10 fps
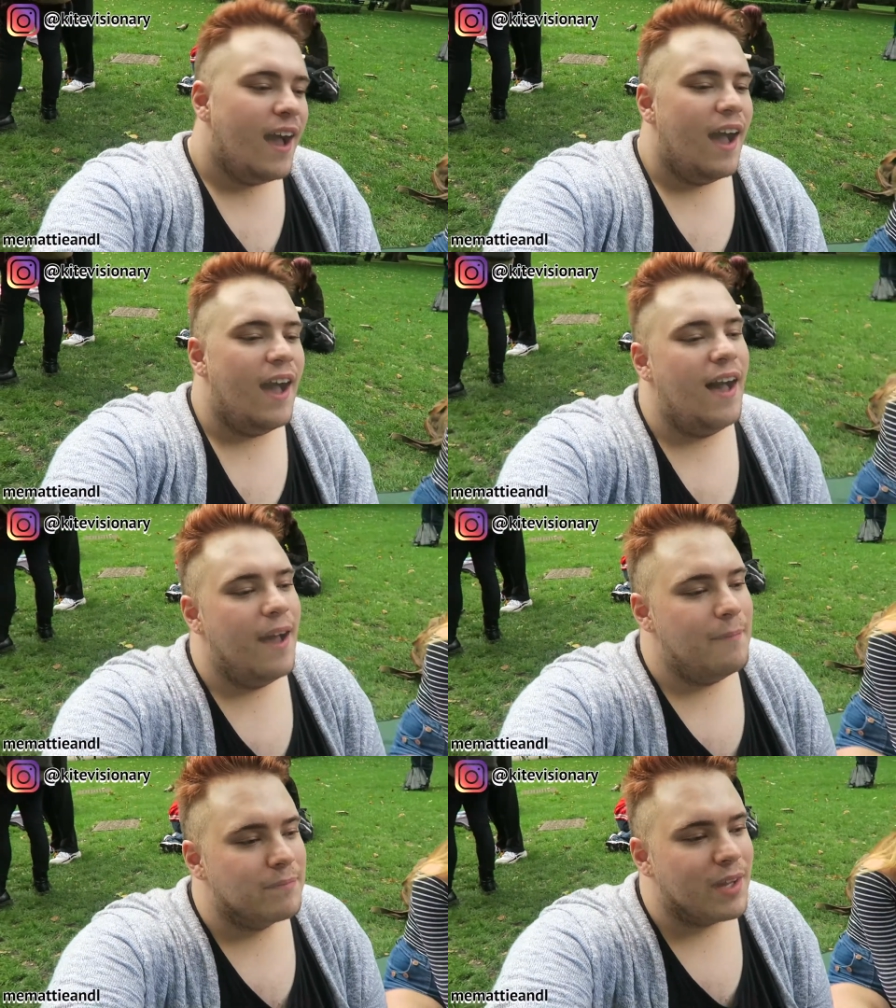
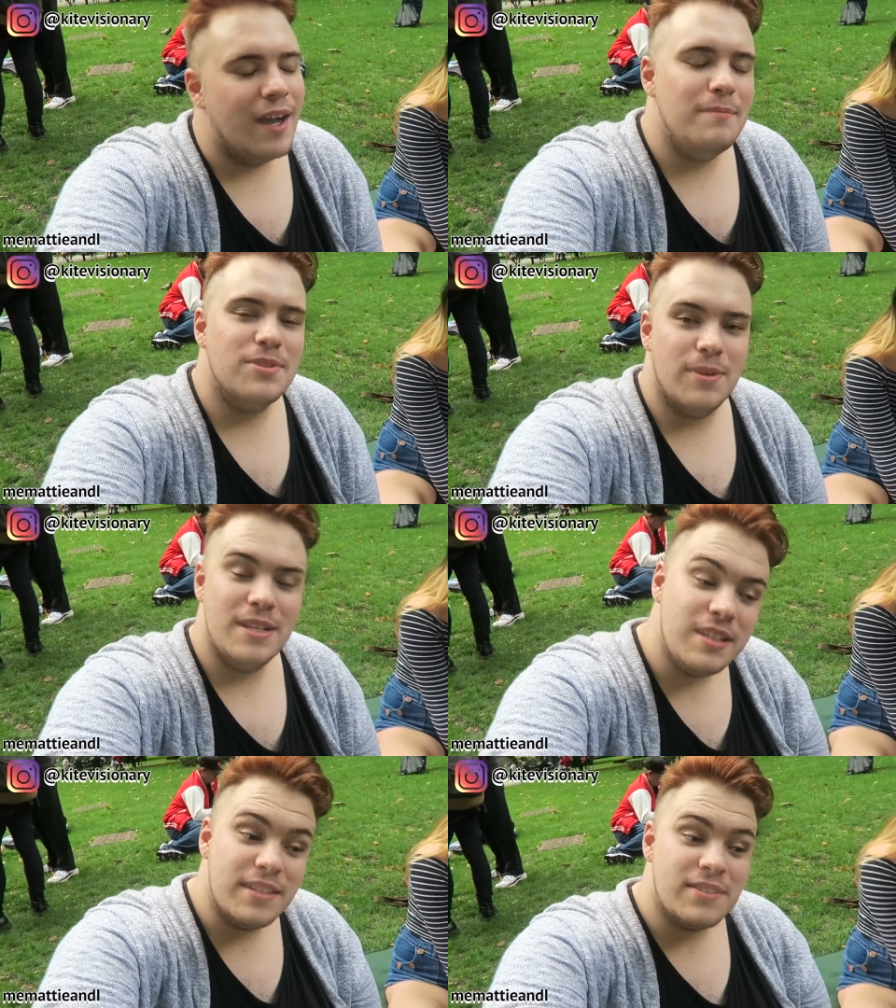Um, I'm
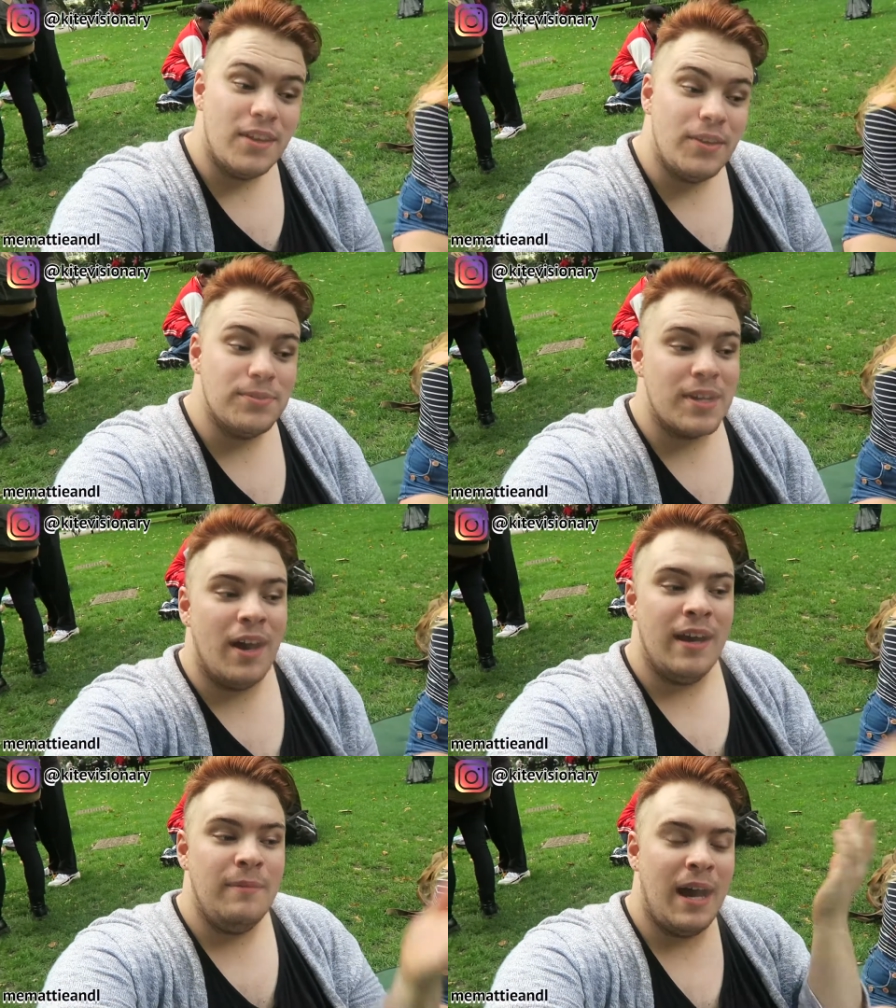20 years old,
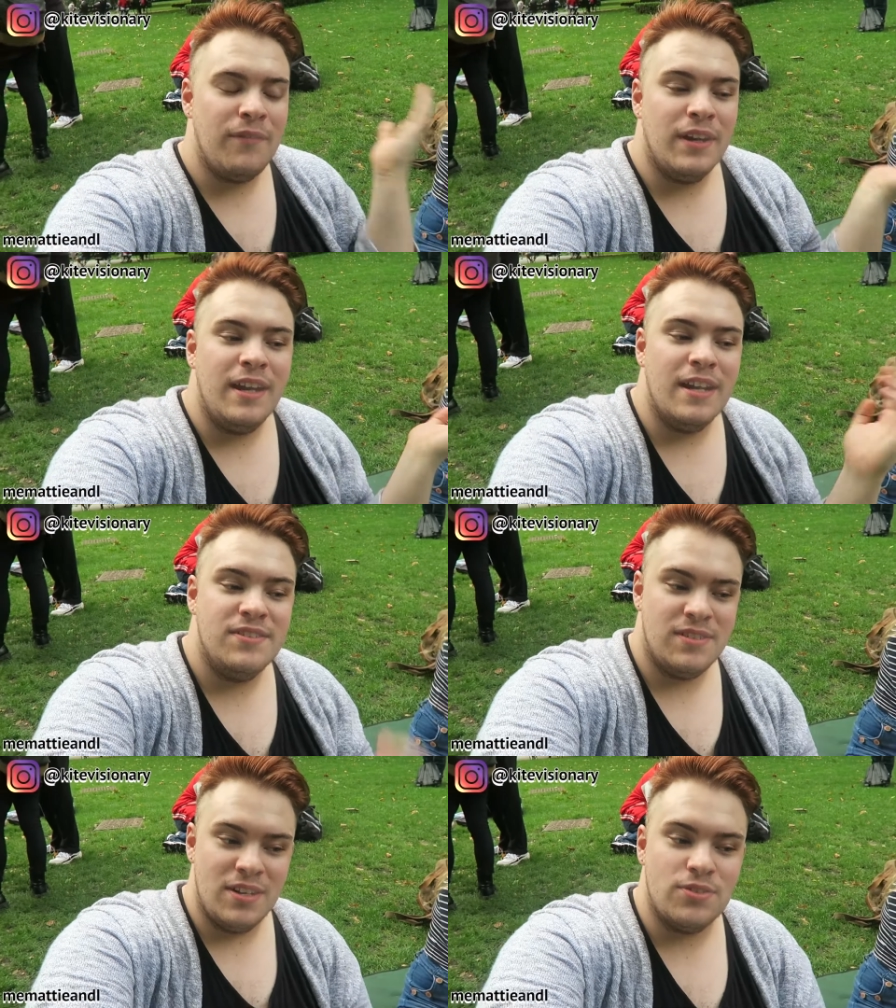I am having an
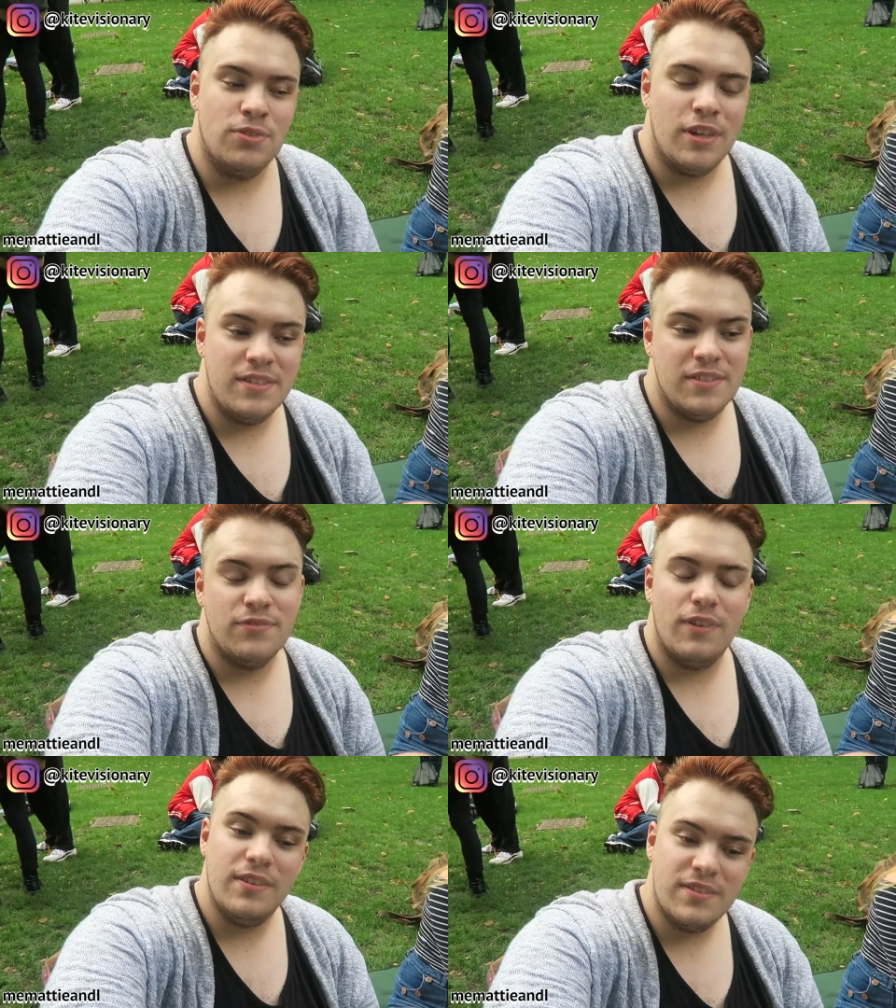existential crisis
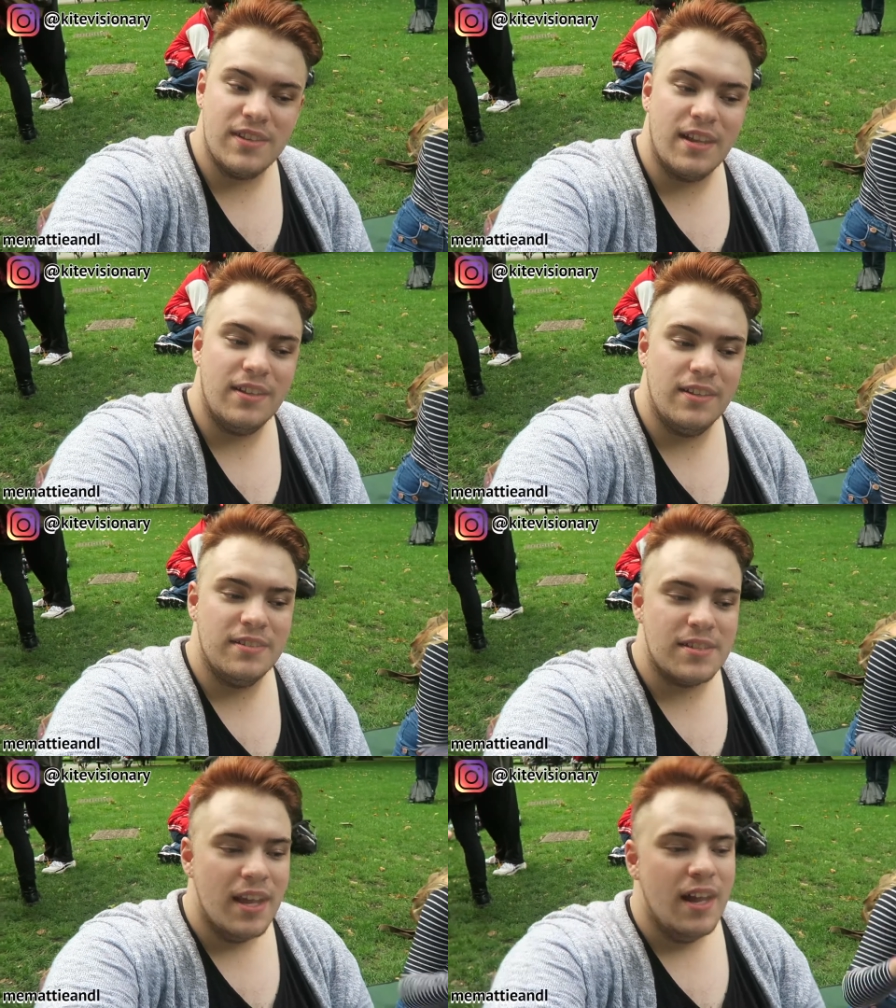right this second.